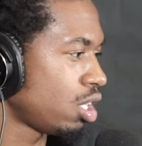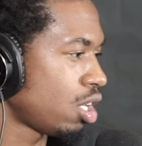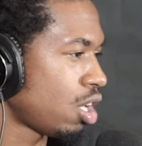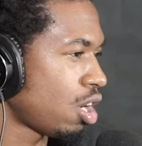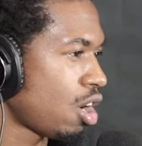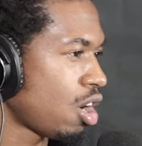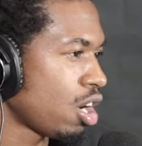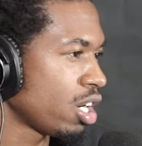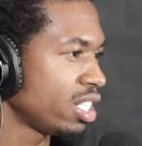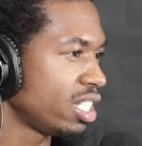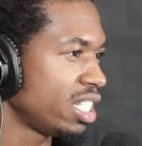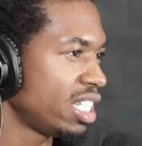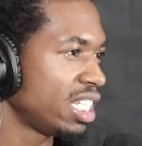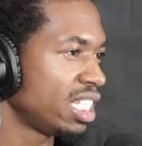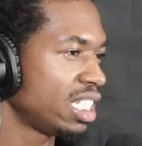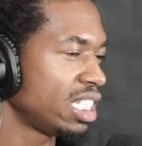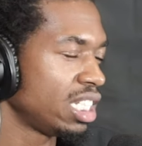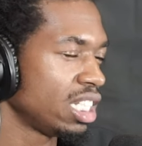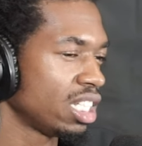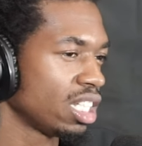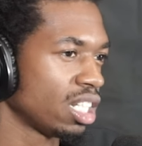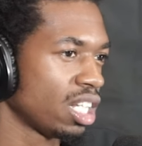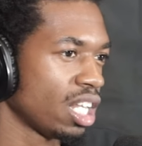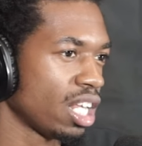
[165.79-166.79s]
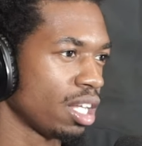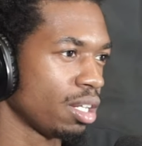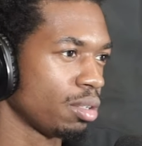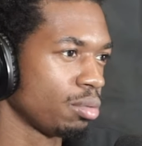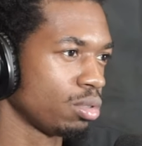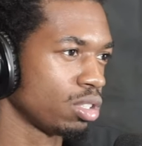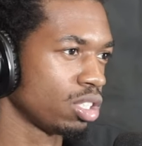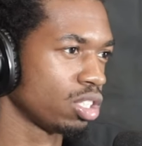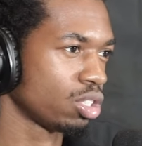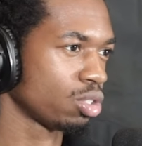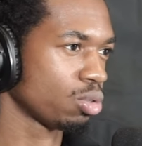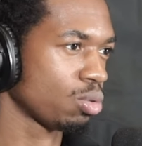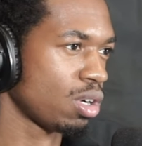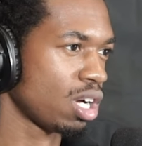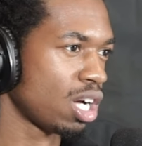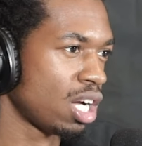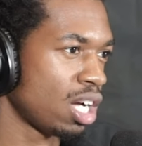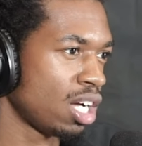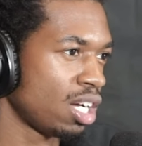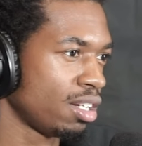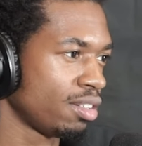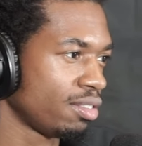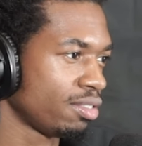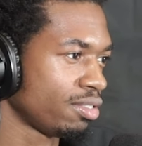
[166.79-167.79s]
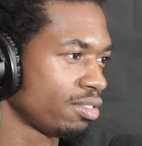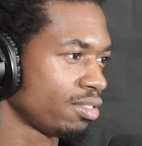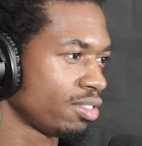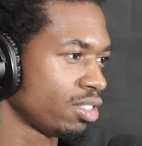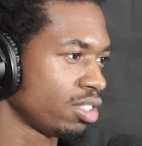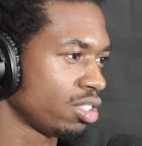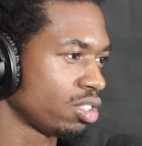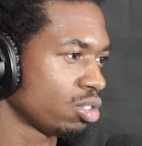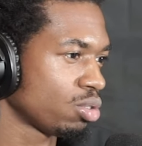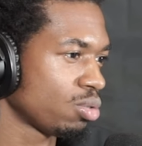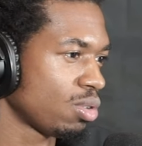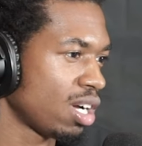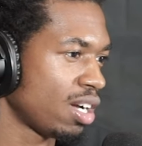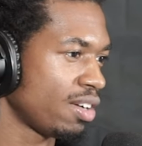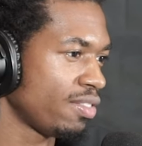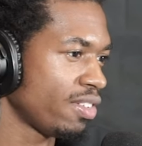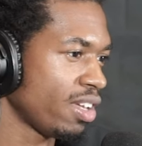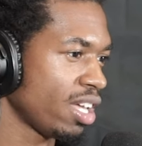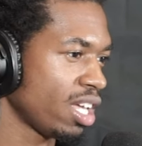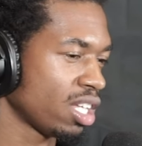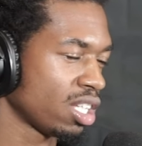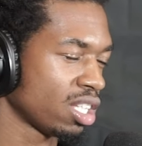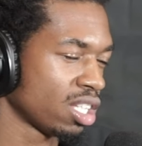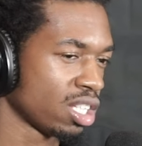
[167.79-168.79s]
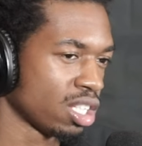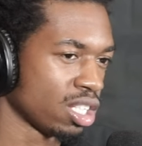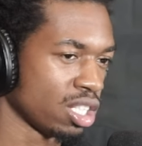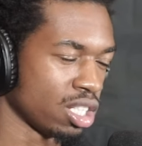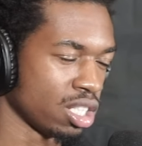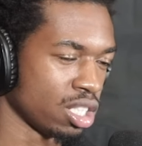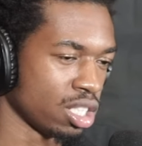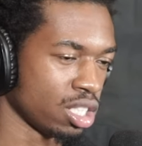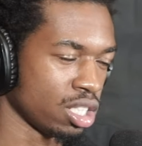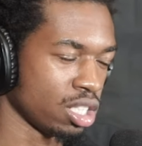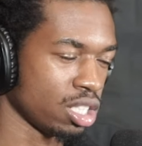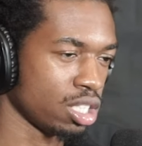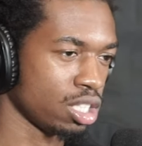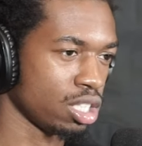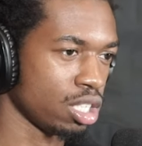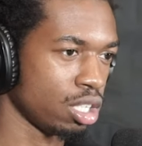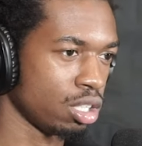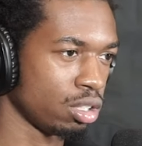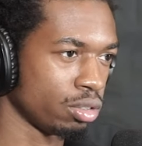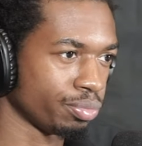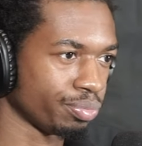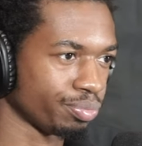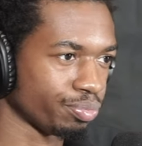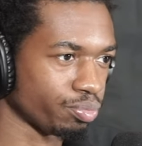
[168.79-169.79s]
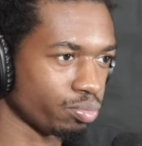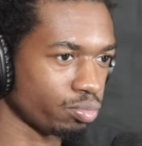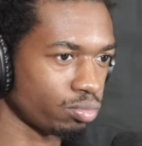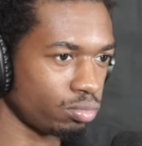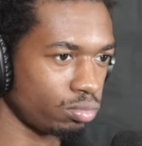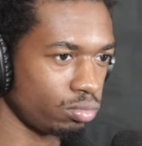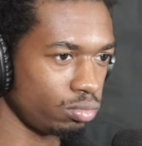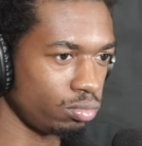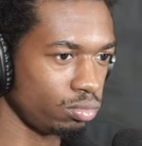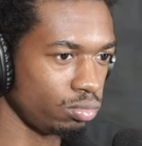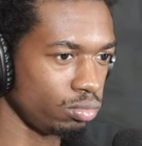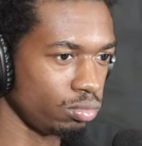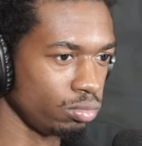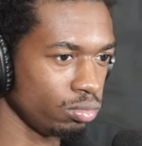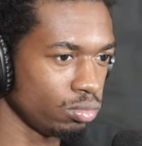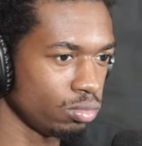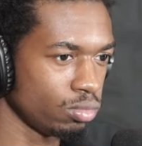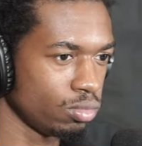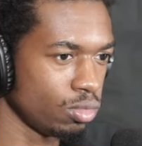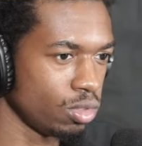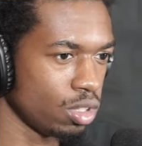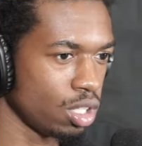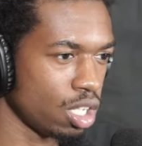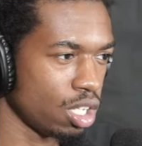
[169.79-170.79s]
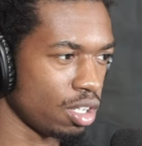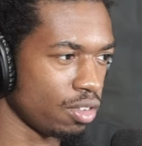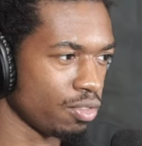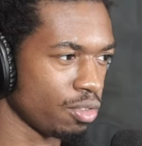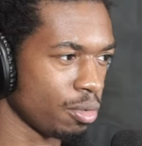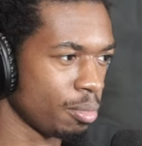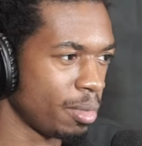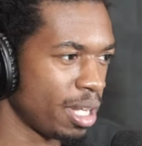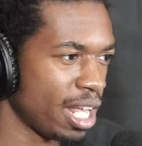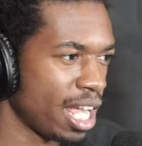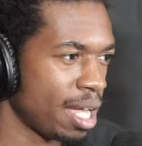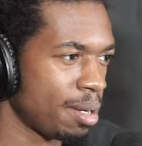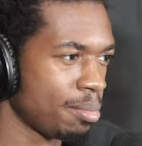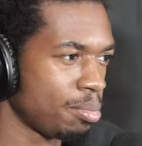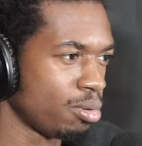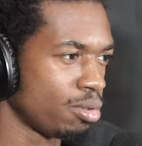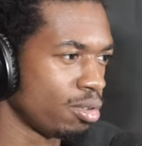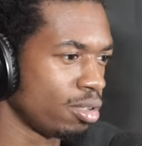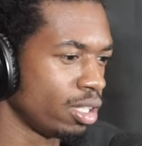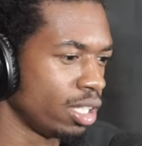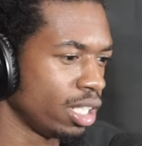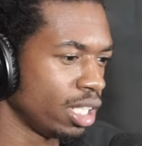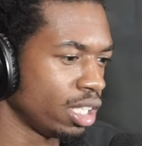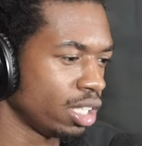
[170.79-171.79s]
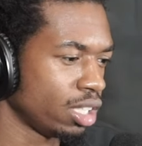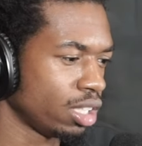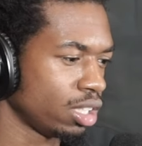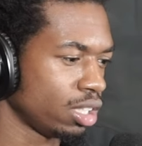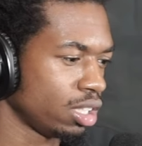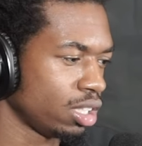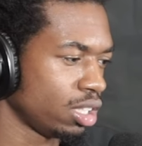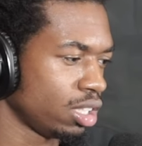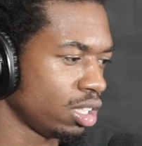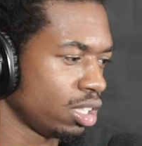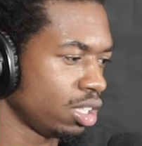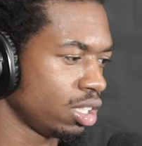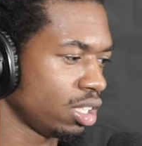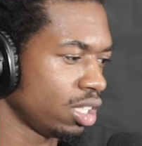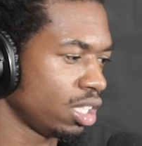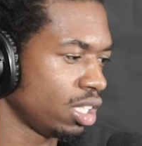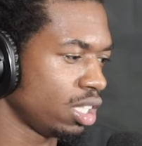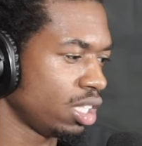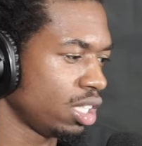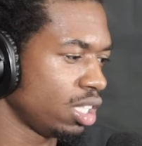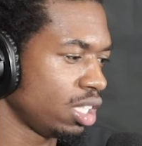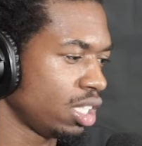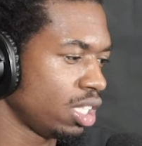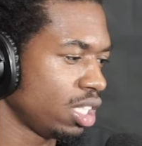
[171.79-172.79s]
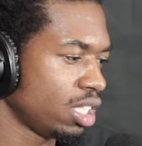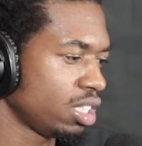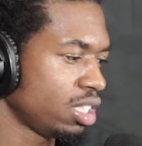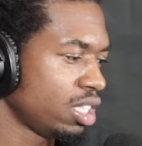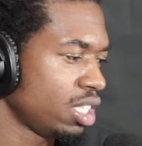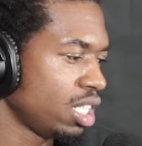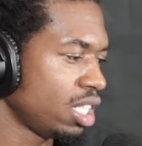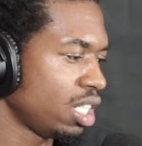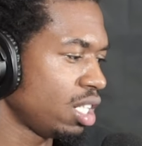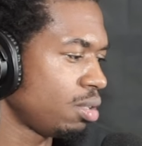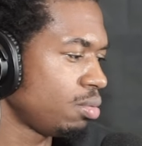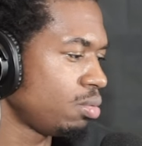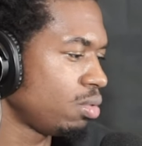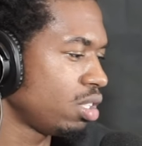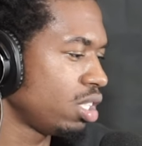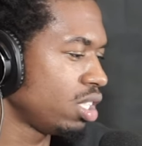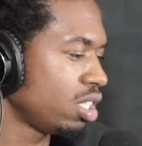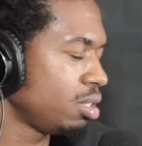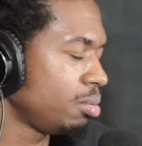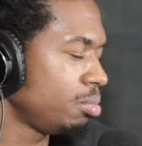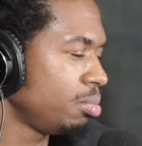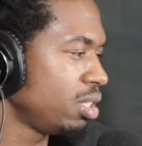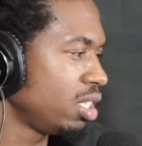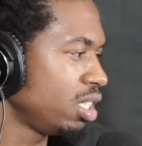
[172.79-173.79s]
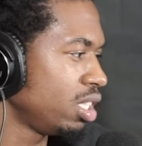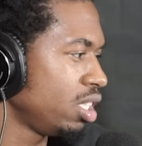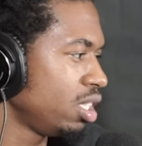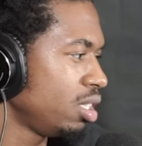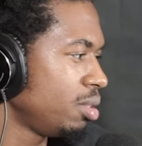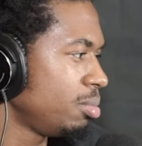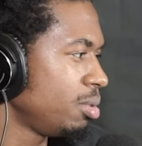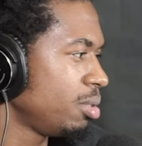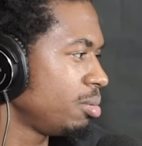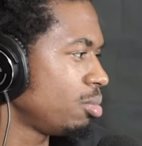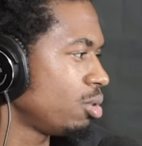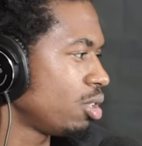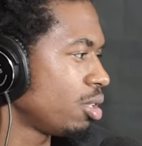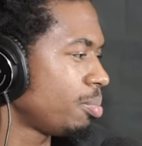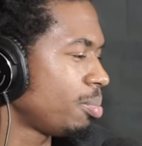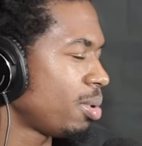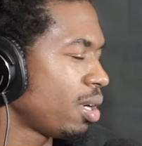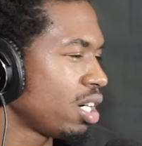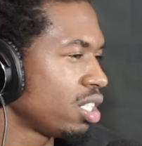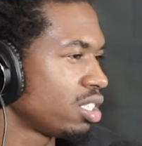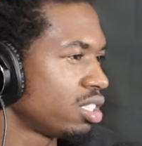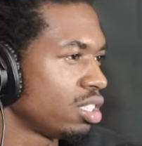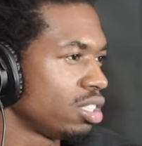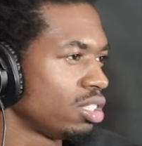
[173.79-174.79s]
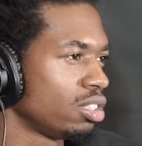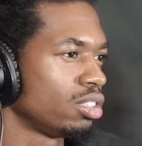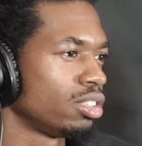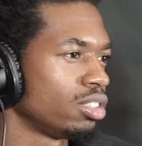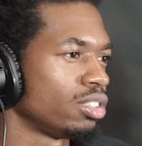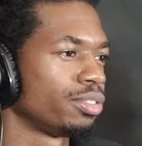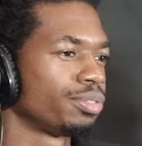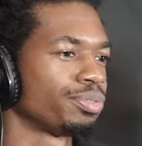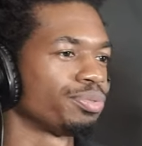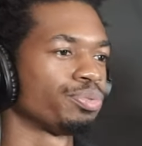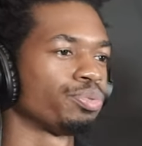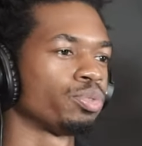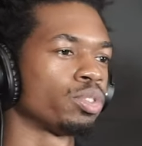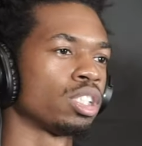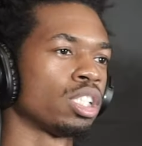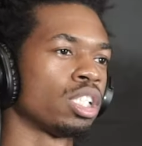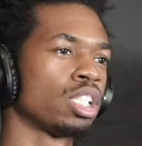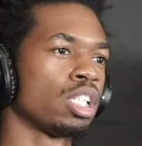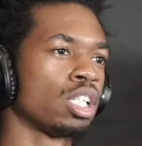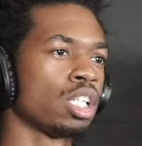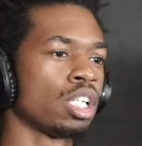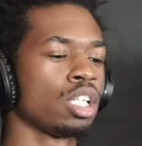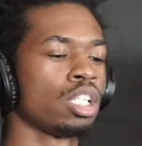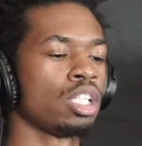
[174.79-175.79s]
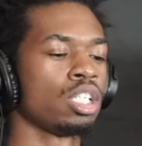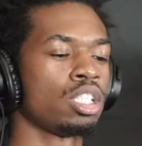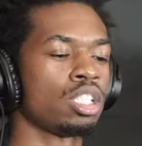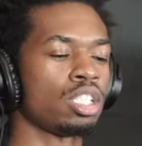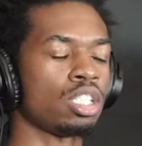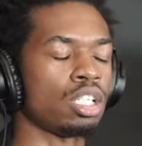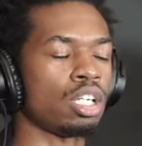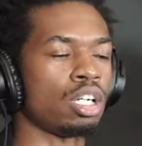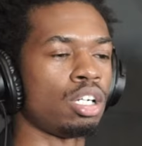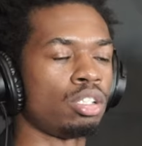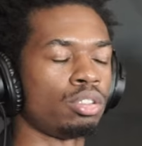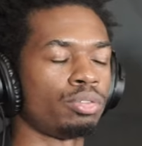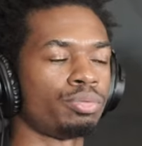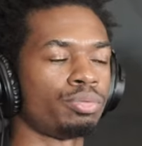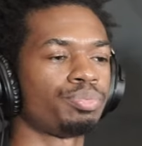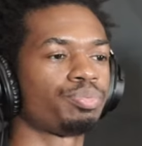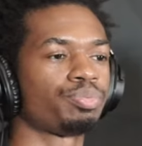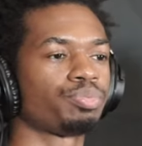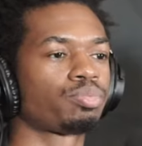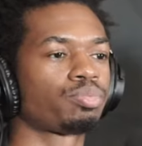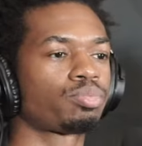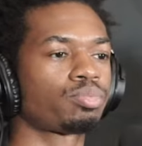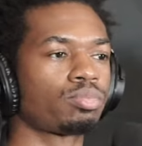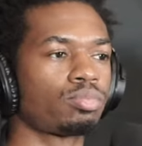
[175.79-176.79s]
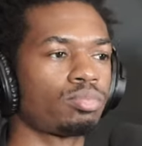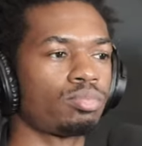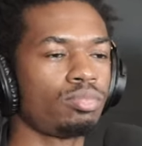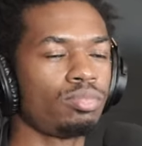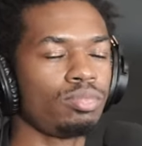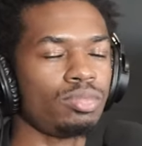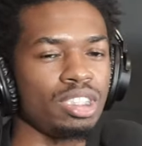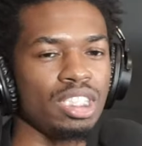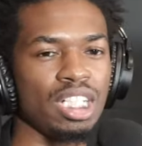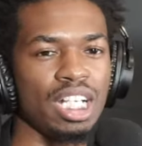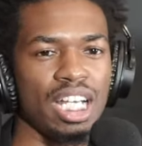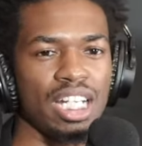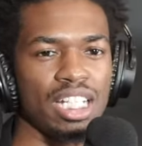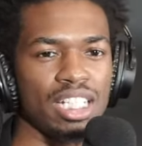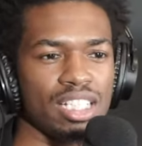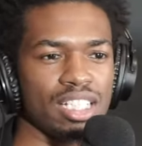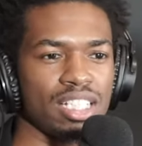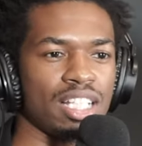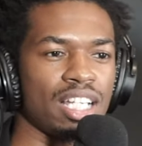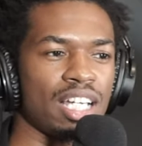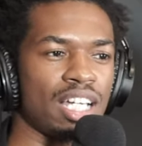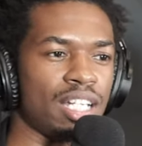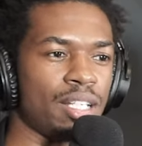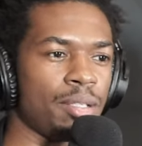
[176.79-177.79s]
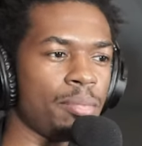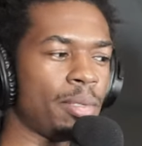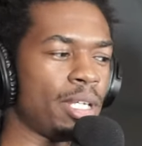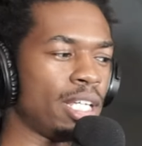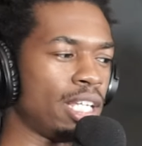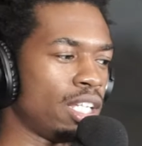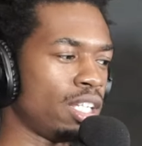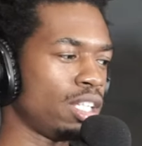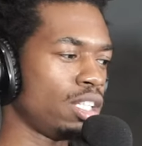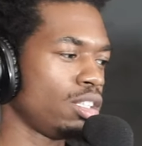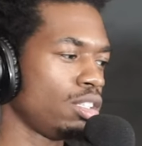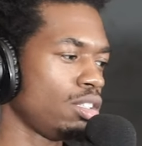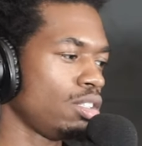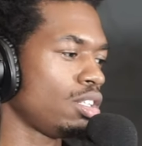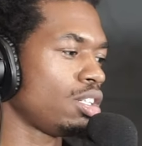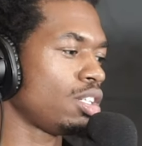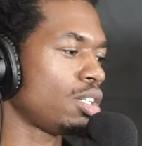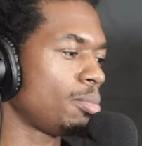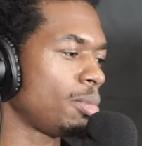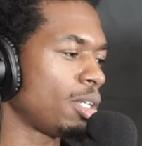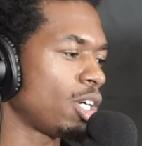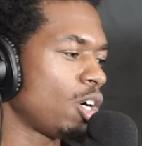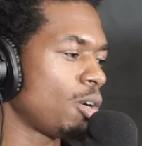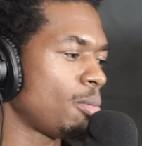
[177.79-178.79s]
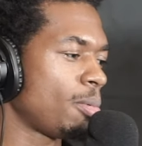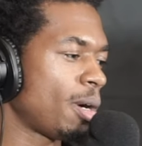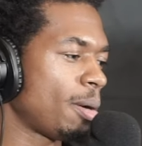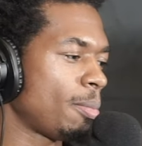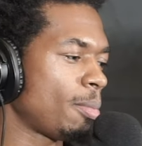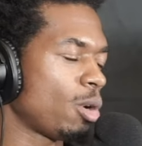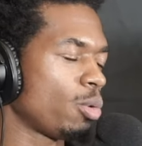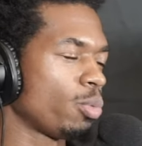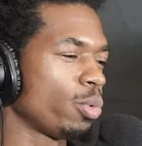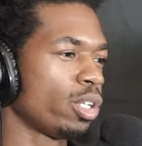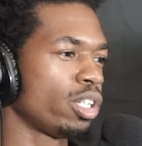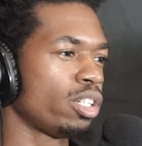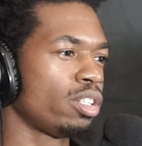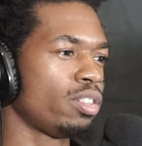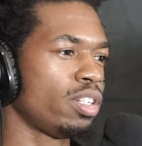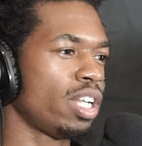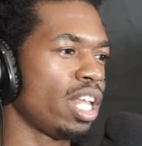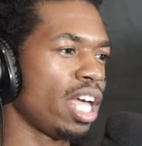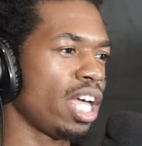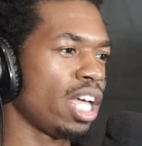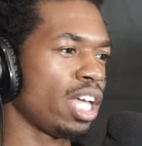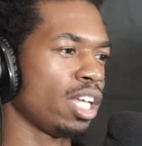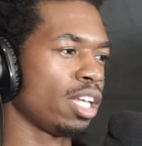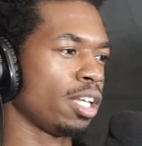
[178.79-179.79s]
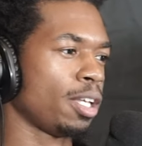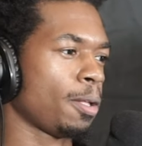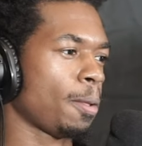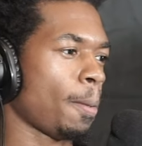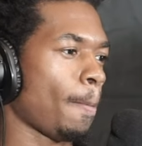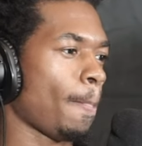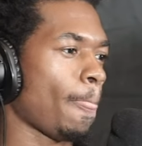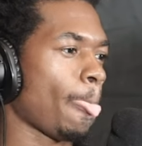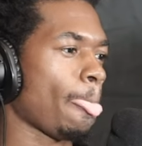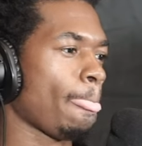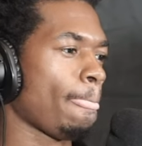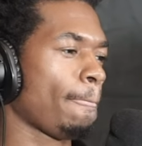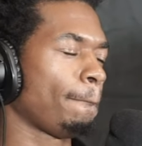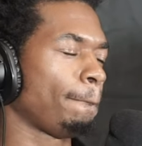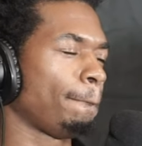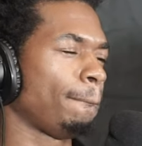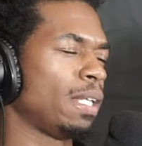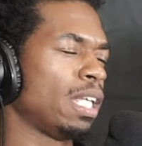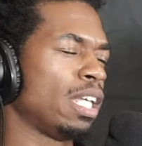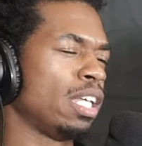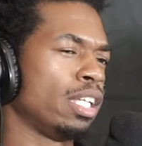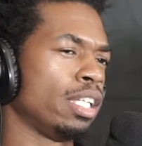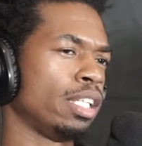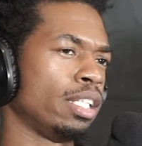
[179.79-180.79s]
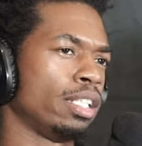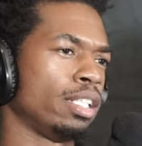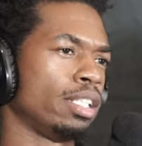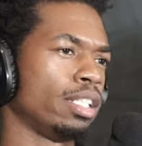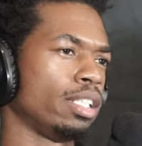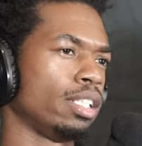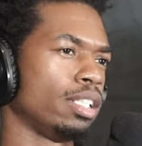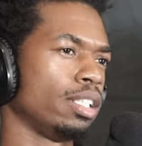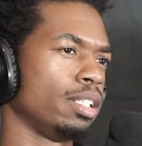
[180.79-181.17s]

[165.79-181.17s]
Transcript: artistic name was Suave. So, you know, from that point, I wanted to be a little bit more personal. So, I decided, man, you know, I'm gonna go by my real name. And